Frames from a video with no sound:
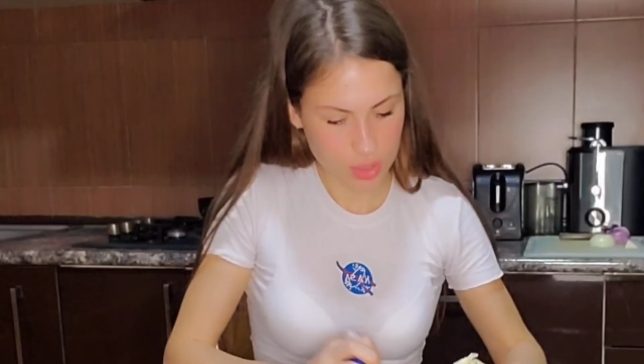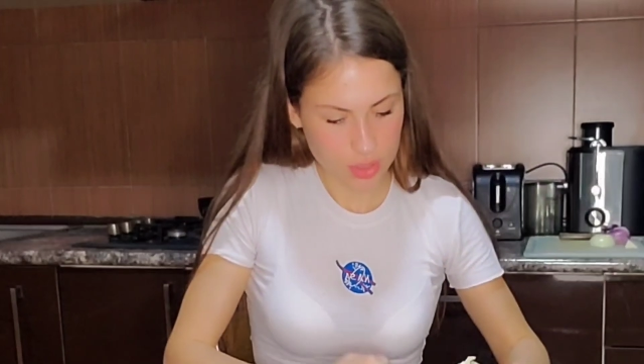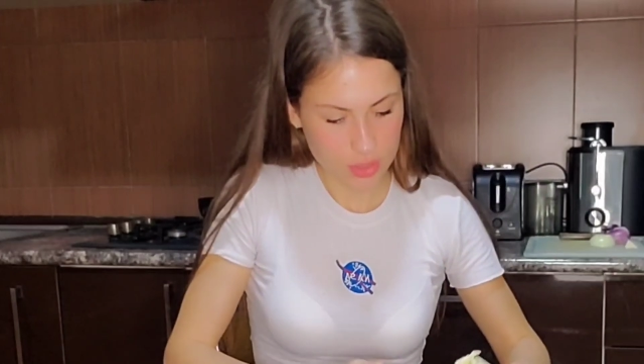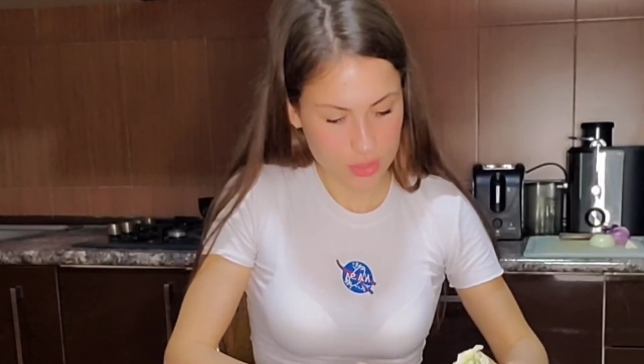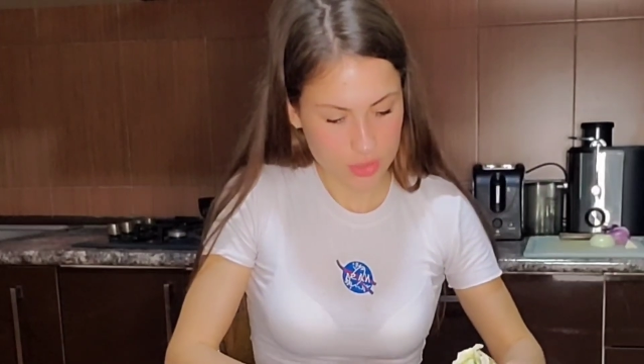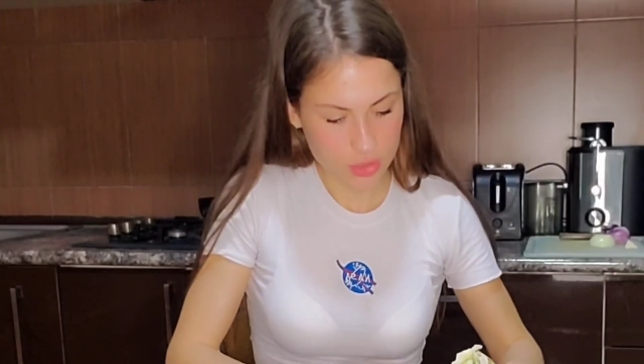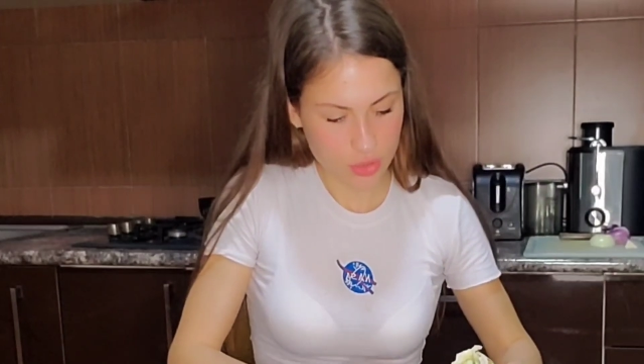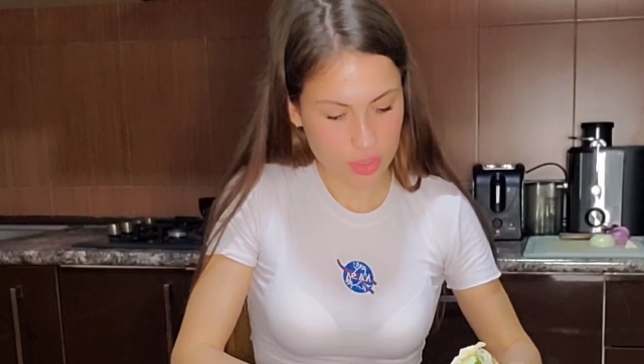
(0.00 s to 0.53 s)

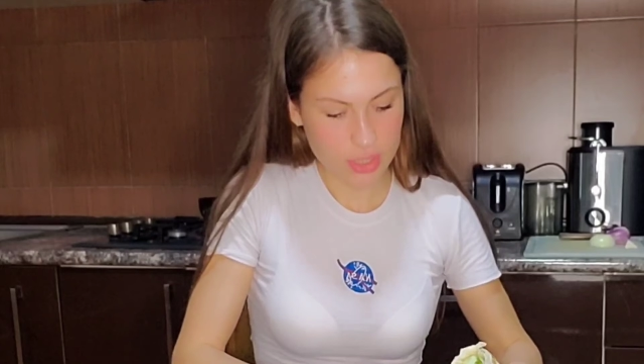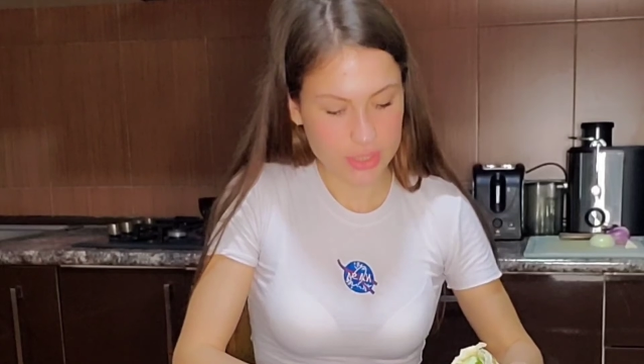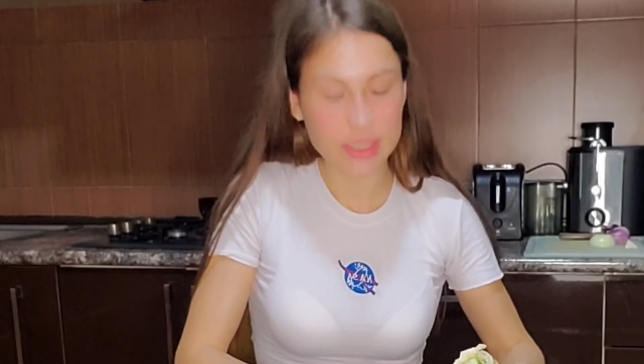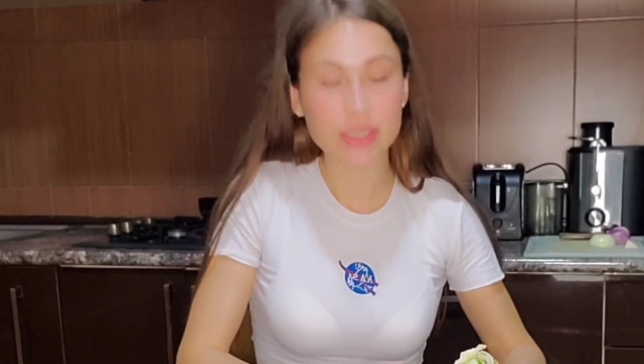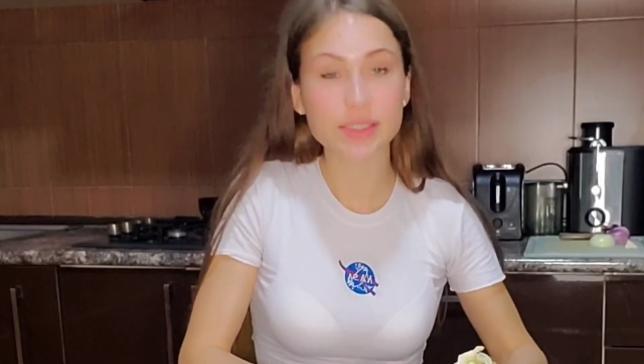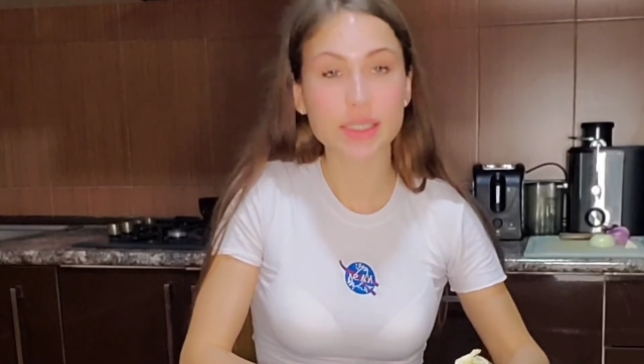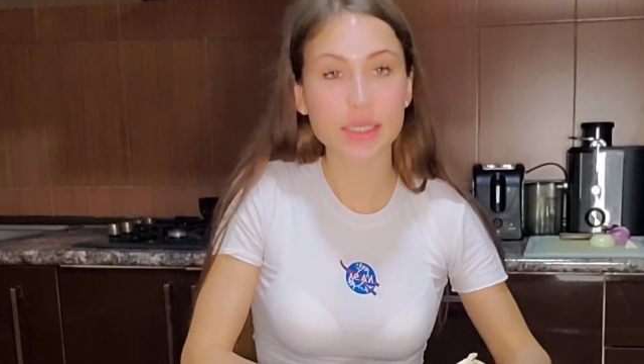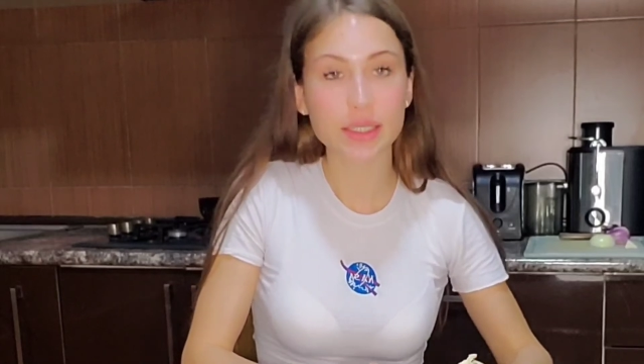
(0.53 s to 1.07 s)
So as I
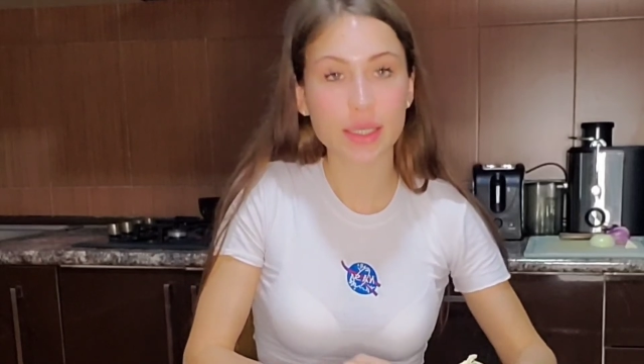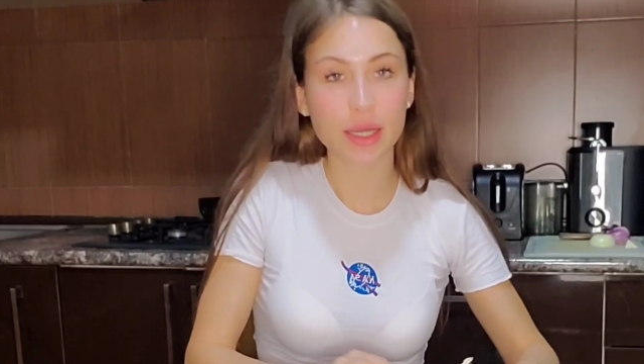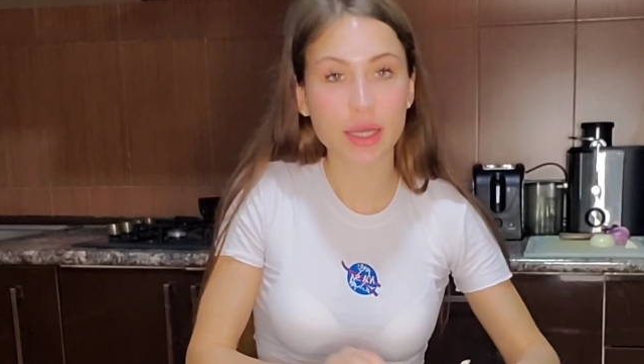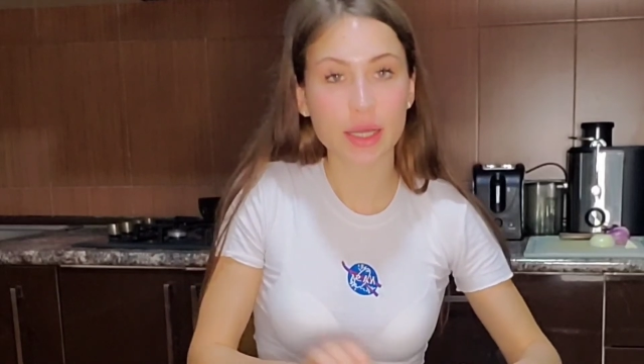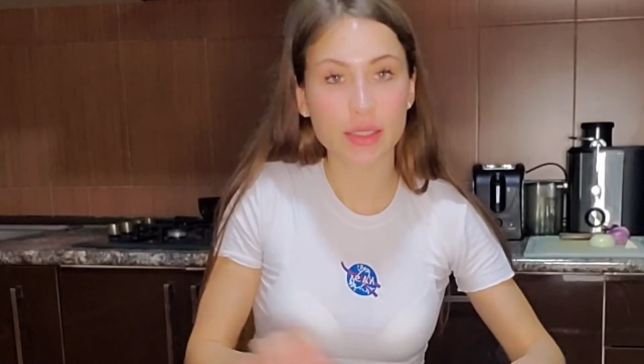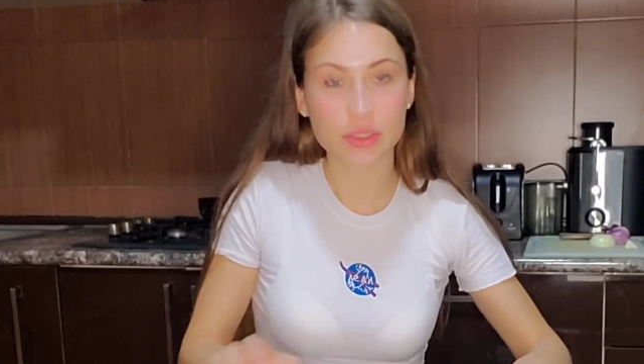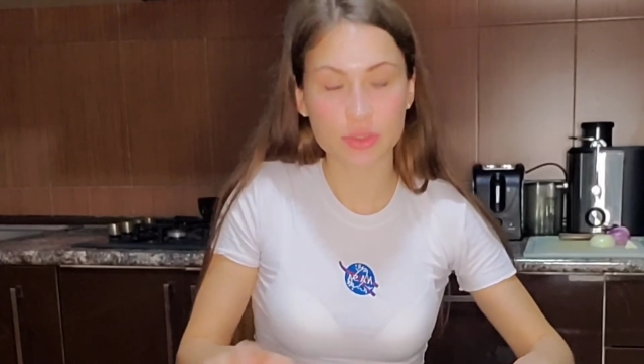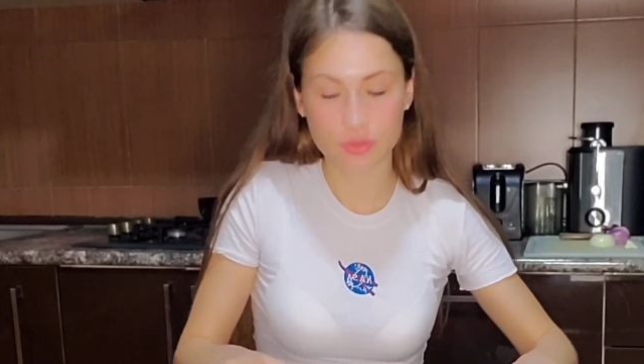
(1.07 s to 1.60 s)
said,
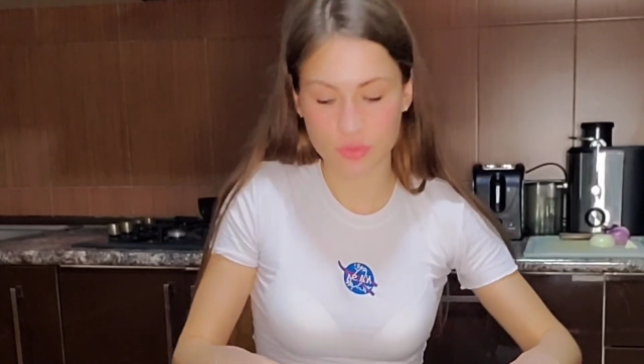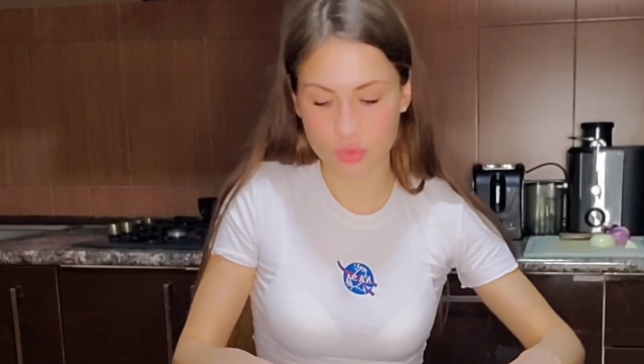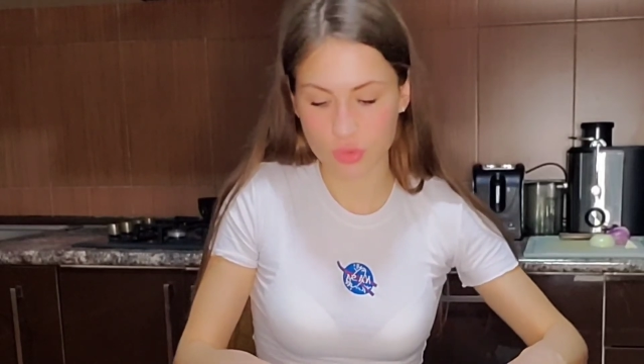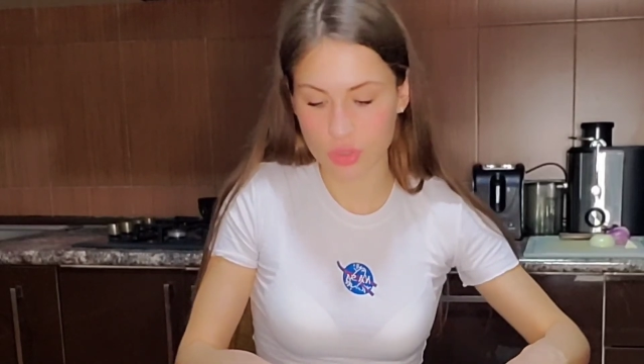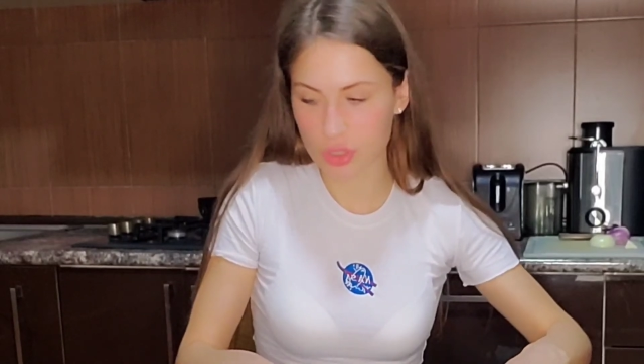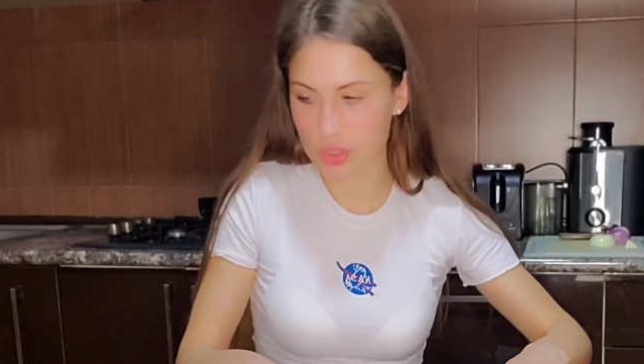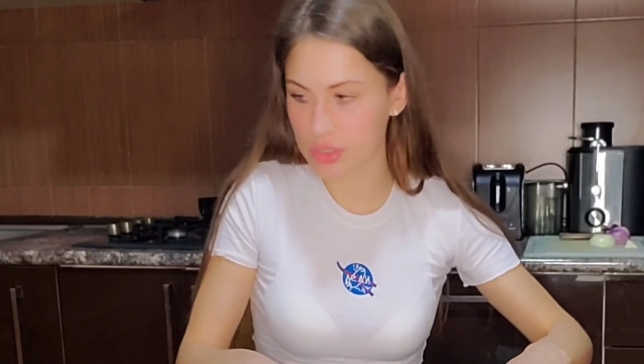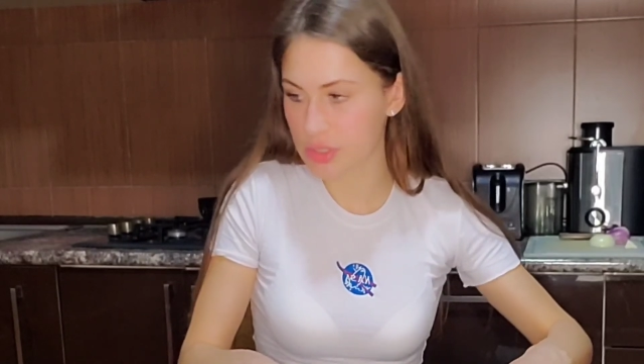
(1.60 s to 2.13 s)
guys, of
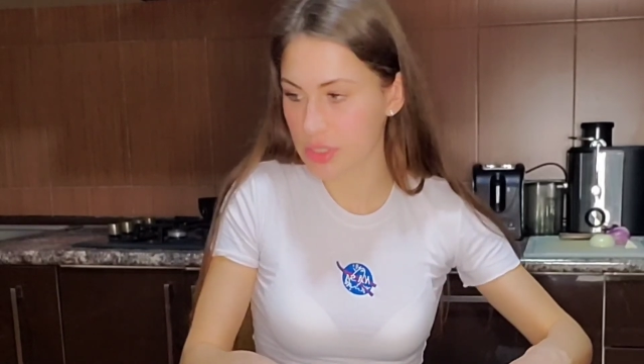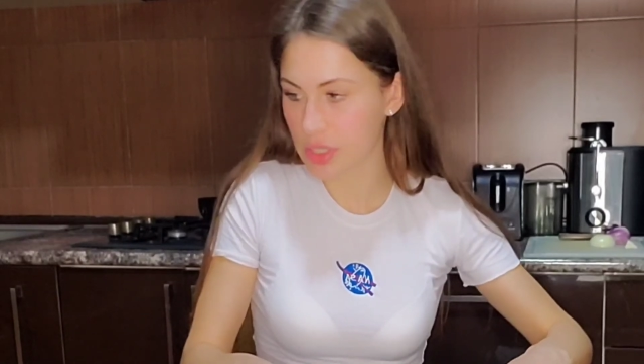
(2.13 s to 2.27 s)
course,